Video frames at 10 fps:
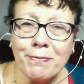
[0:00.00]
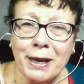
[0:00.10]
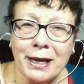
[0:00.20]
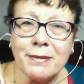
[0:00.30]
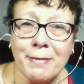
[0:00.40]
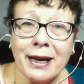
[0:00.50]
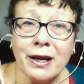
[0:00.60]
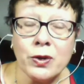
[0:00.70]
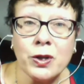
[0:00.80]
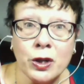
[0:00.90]
picked
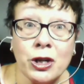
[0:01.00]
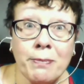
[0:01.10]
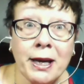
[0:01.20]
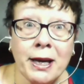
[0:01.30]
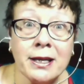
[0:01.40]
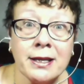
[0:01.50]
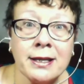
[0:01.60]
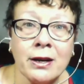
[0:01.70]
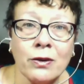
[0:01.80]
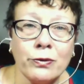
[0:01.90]
mangoes that she'd picked
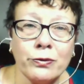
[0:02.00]
herself.